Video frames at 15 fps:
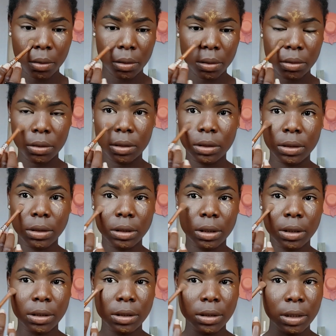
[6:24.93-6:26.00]
So as you
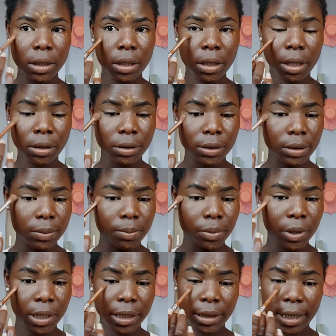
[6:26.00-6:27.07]
can see, I just
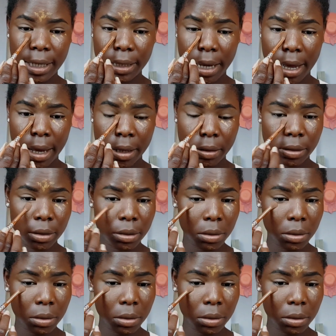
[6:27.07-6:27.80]
blend that out